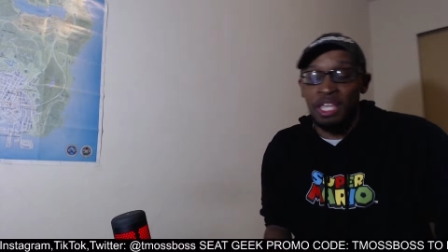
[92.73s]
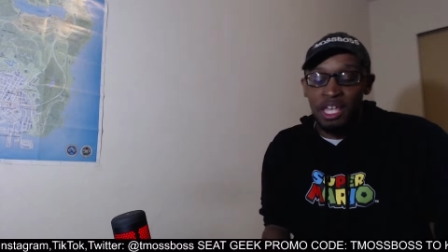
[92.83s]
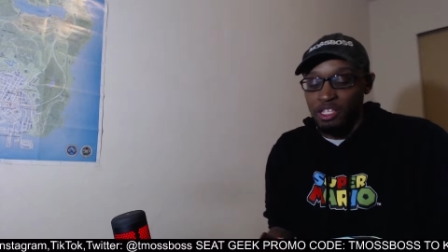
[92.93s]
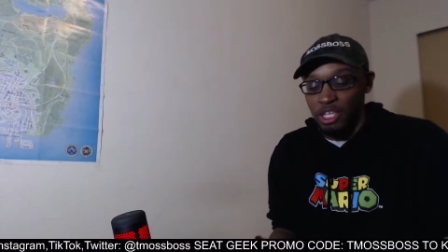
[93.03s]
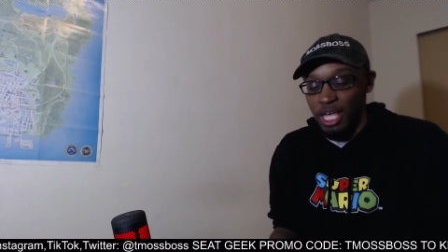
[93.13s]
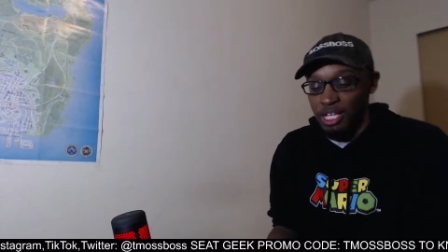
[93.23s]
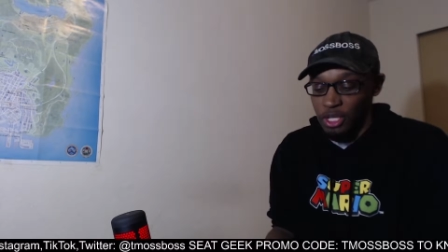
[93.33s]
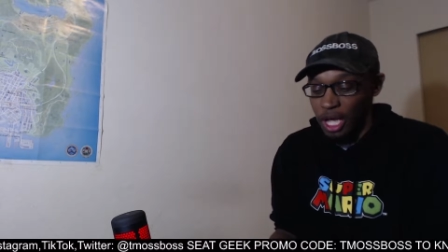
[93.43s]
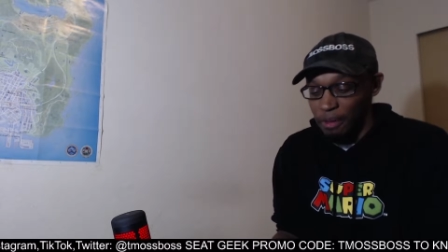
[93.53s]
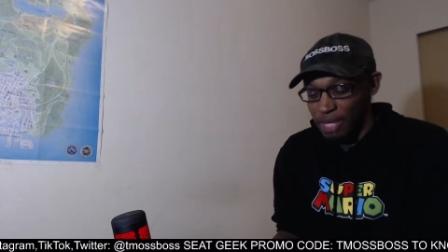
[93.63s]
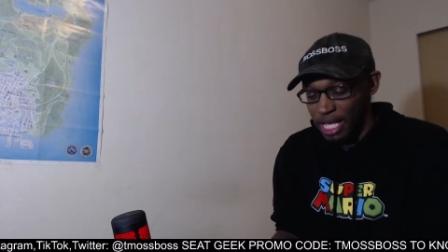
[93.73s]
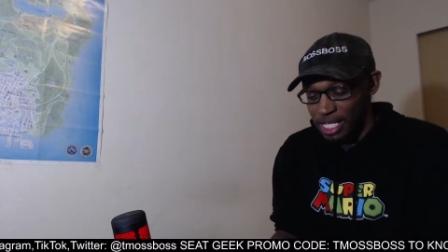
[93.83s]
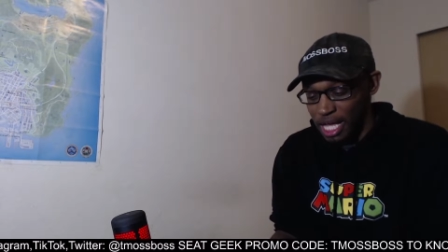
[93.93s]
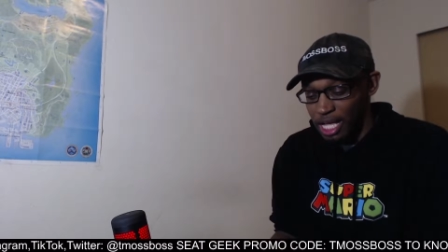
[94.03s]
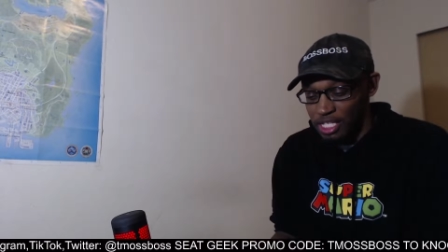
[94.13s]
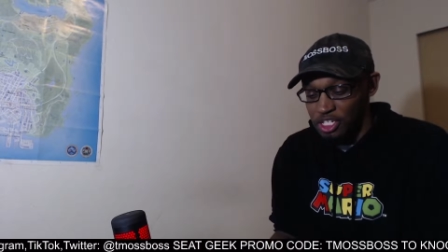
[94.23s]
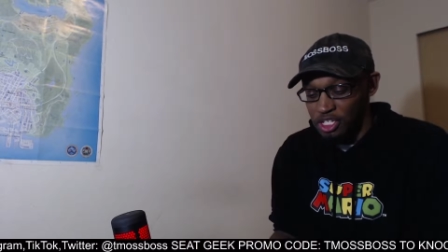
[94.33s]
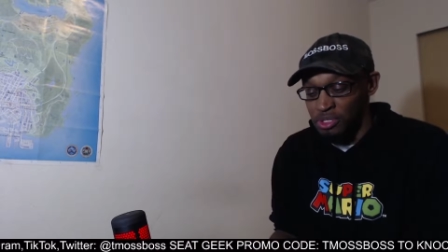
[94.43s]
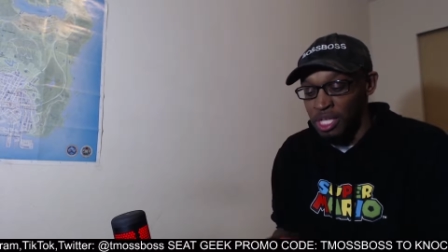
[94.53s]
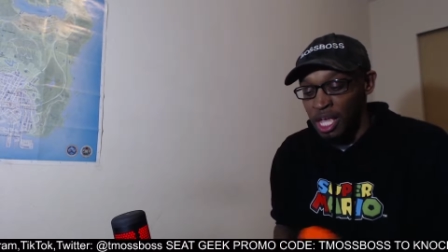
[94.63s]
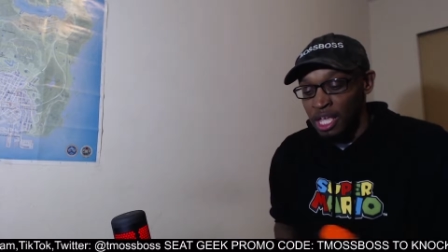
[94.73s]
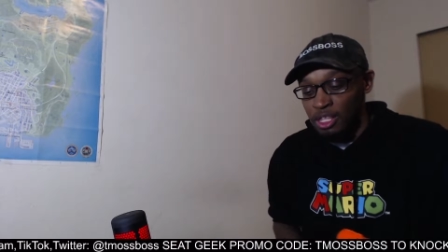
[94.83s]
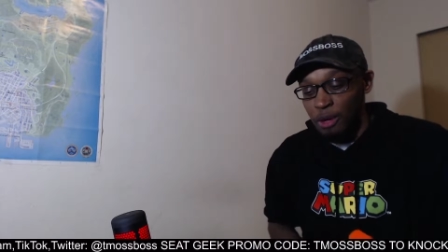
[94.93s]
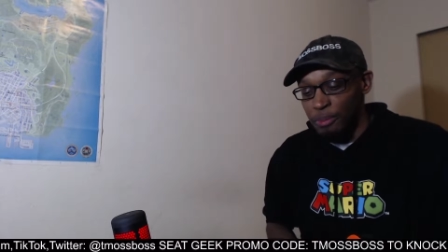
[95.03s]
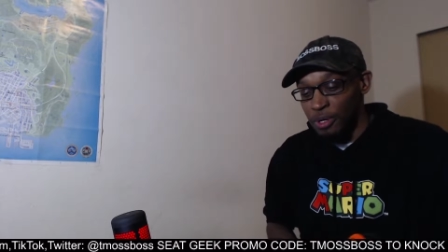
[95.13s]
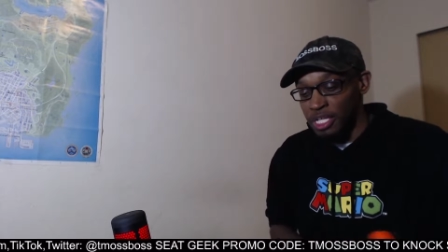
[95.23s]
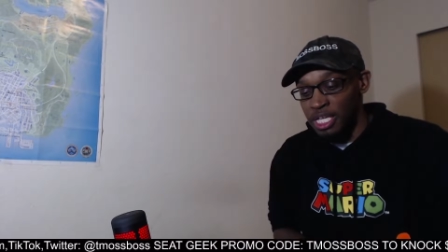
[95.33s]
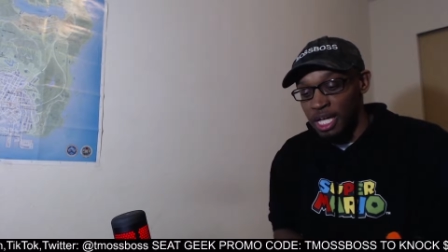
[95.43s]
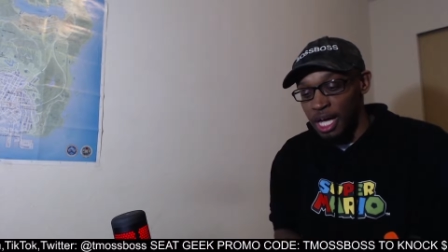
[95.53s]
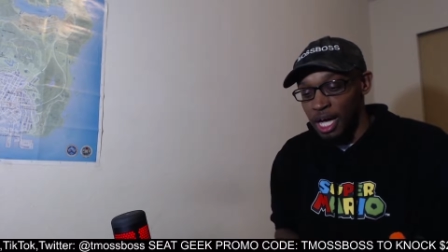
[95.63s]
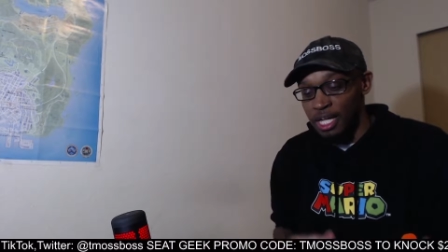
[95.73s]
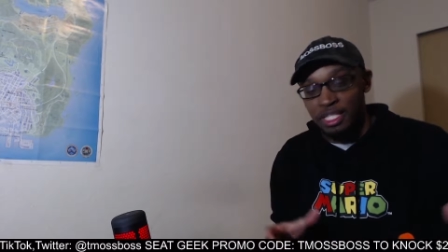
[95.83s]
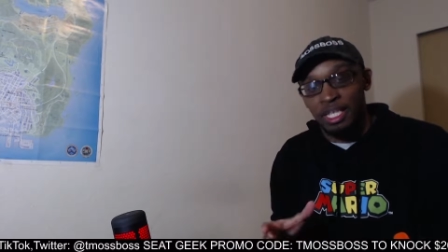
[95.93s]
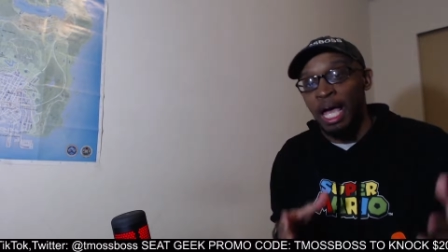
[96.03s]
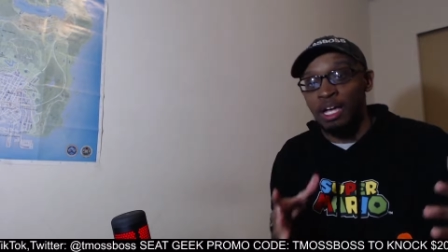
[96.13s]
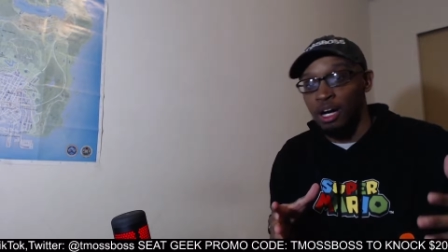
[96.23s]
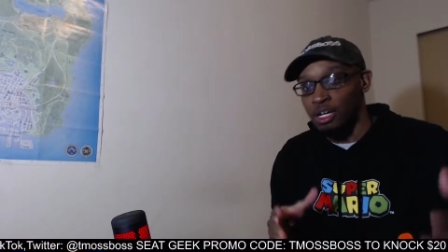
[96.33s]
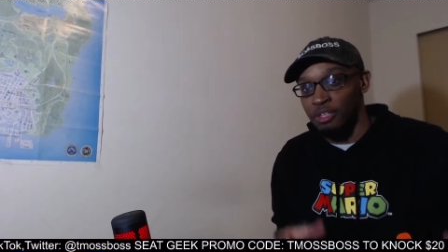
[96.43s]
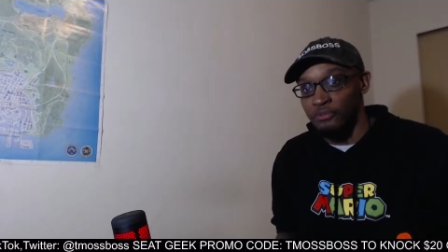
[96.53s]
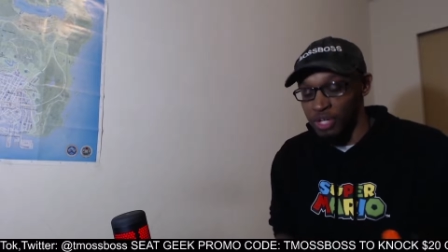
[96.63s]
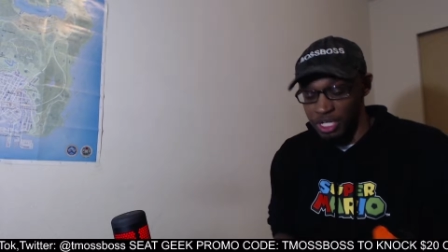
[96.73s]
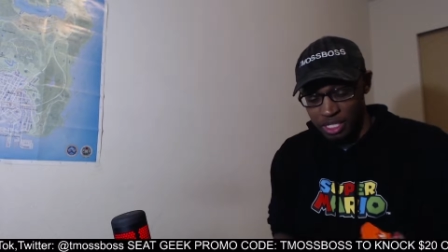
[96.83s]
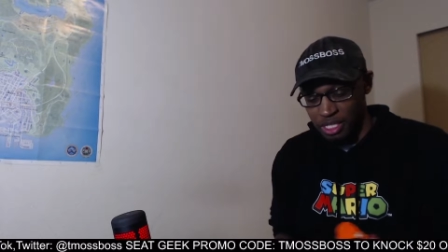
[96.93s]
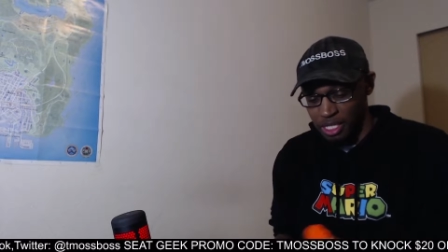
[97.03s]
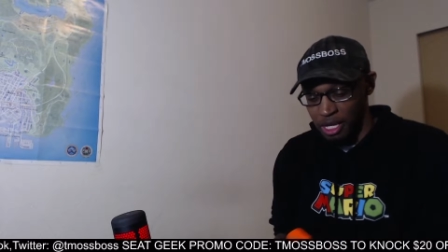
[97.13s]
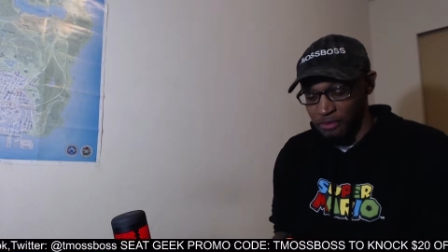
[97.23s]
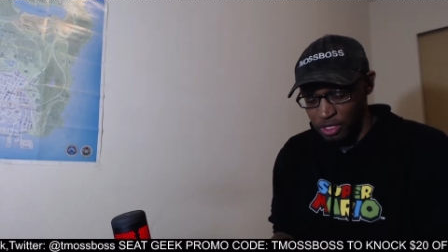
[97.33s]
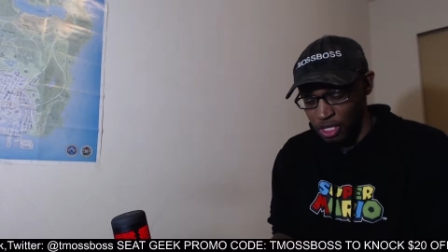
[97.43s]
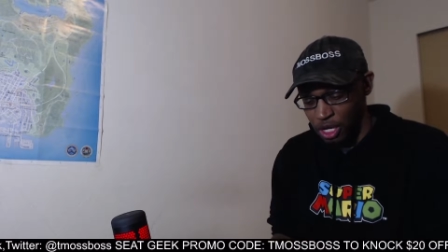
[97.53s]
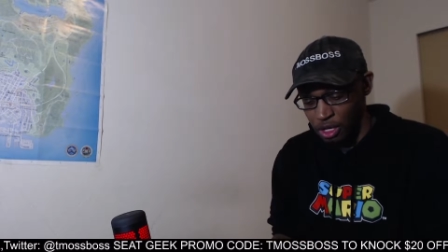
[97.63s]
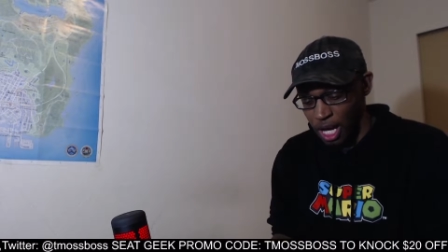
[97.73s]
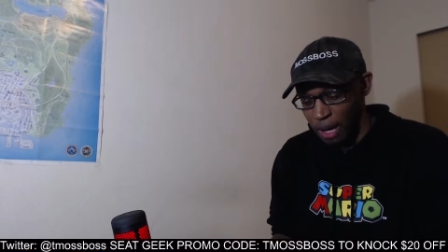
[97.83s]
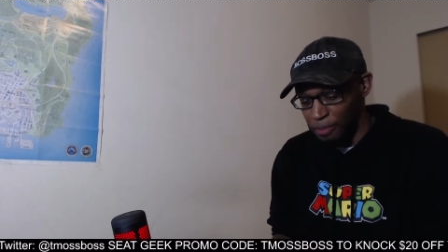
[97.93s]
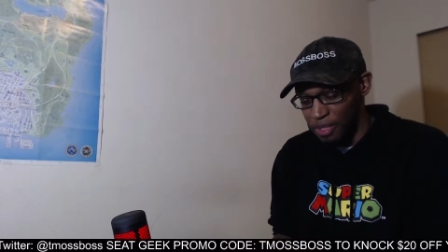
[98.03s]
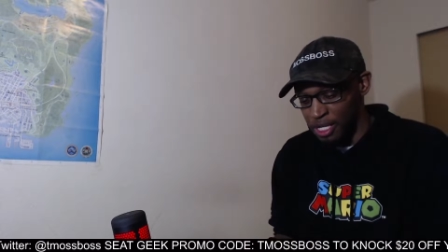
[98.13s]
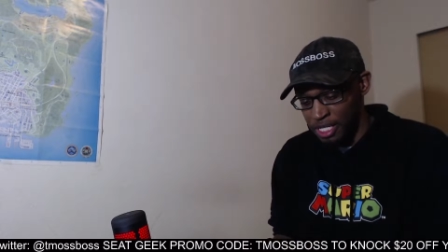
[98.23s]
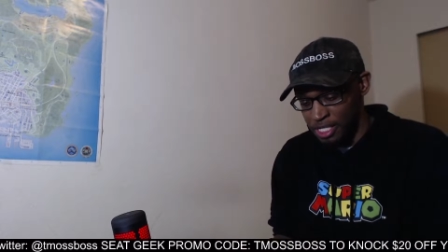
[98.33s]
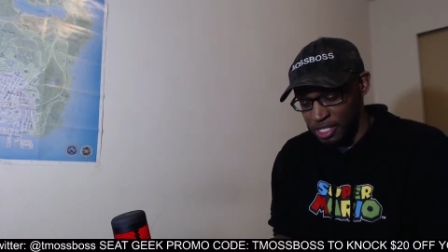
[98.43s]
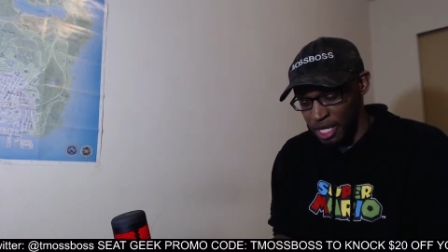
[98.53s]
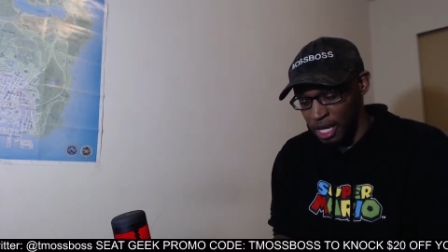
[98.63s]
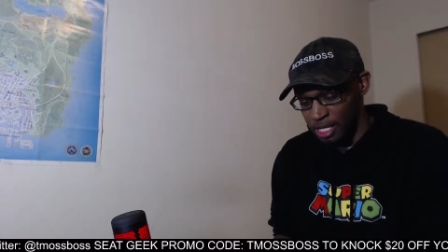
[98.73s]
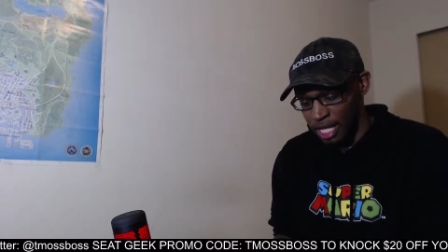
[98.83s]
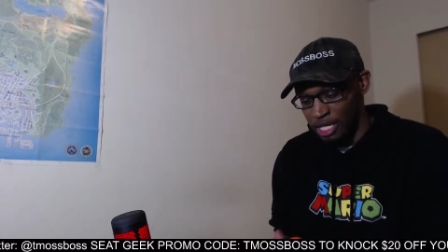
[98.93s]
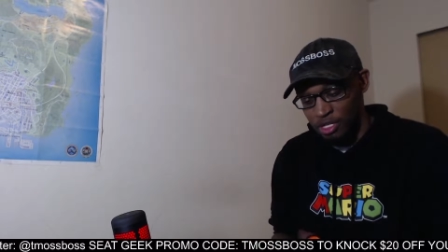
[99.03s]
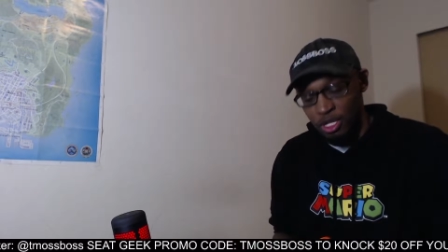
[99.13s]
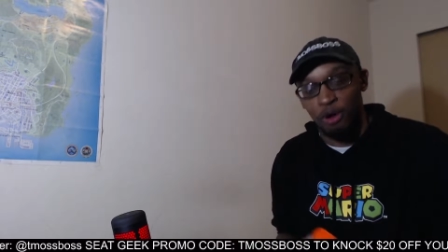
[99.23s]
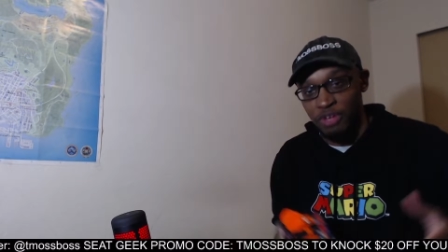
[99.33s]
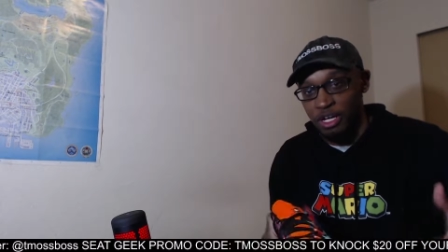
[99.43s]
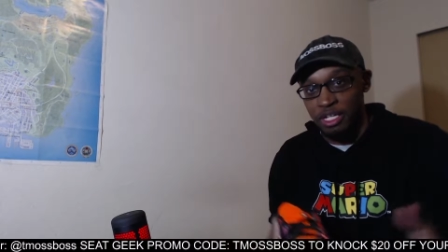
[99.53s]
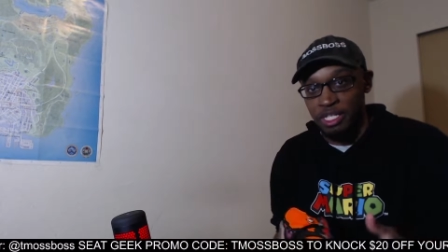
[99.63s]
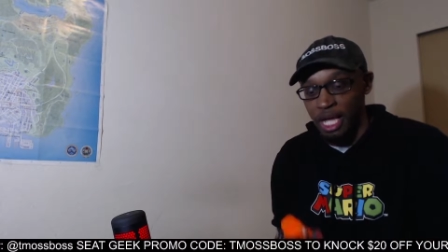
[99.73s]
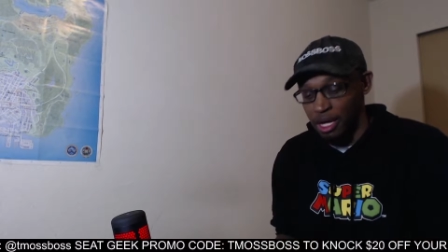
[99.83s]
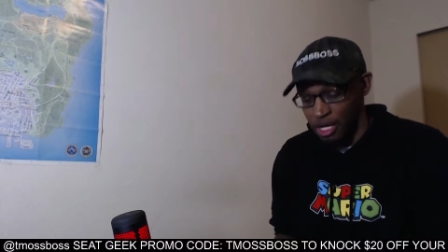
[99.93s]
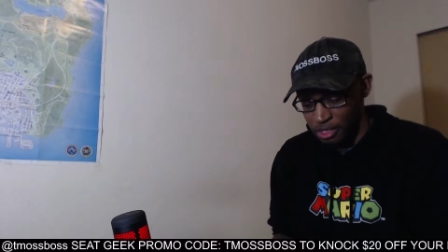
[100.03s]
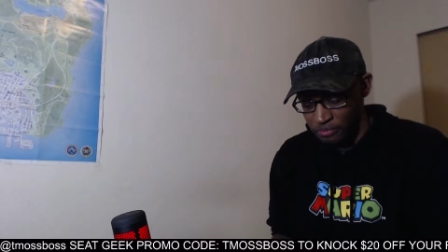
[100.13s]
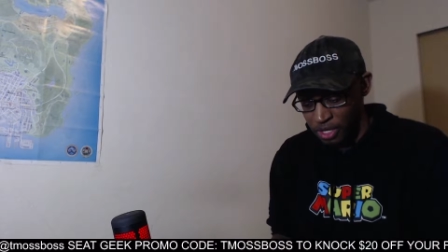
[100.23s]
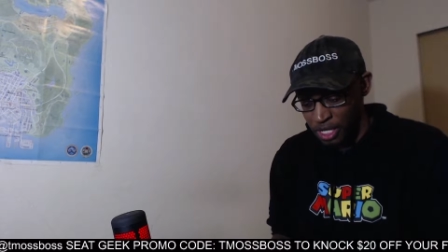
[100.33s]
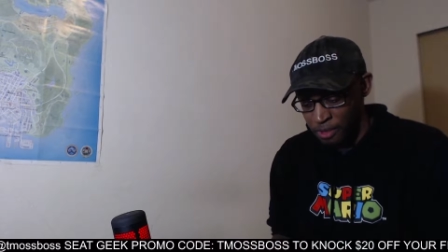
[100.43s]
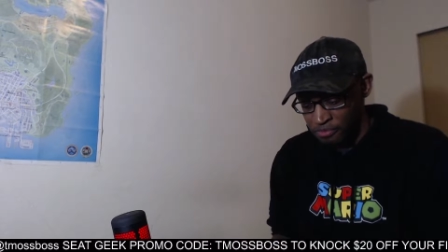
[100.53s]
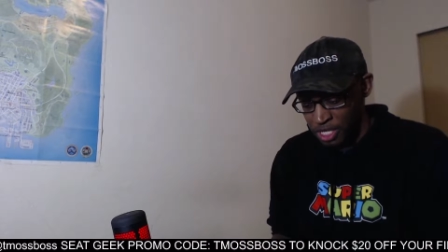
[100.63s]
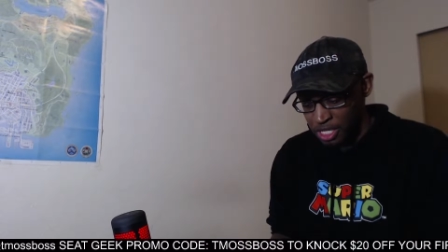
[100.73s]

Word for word: So that's why I'm like, nah, these shoes, they're pretty uh, tight on the foot and stuff. You know, upper, it's uh, like, you know, very tight on the feet.